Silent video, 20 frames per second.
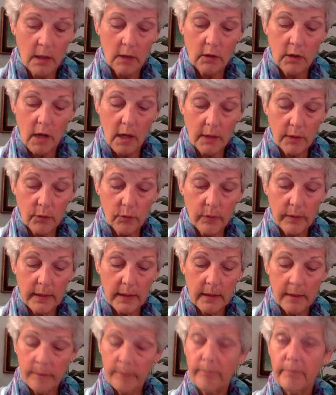
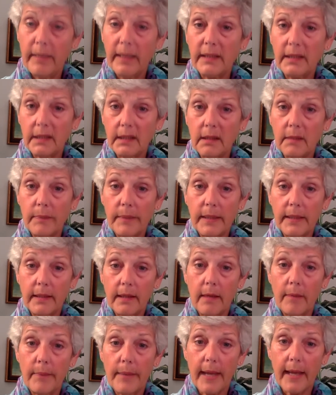Gonorrhea, making a big
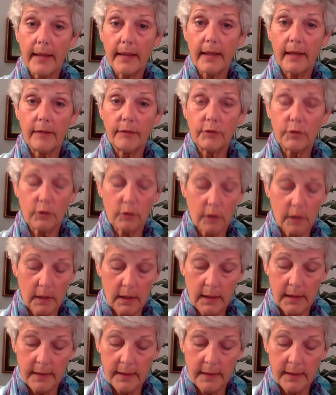comeback after